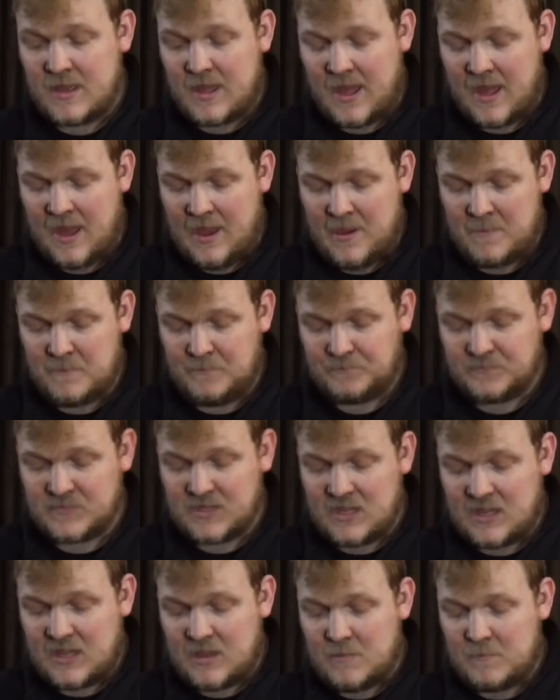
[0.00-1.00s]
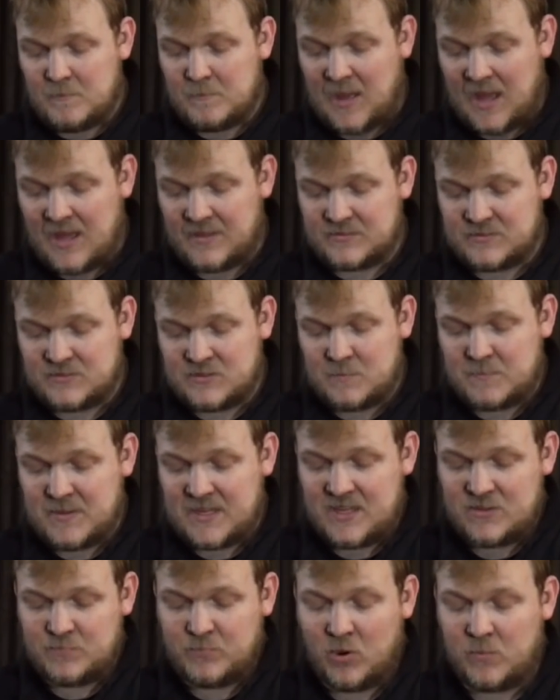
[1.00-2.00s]
But the
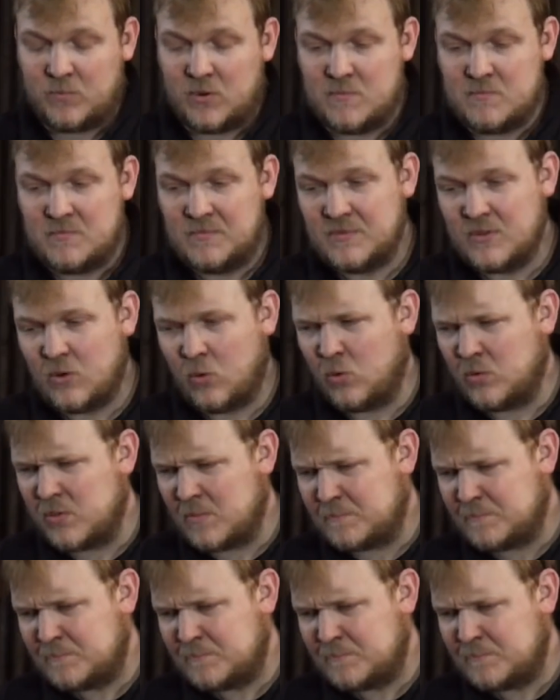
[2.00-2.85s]
biggest problem, or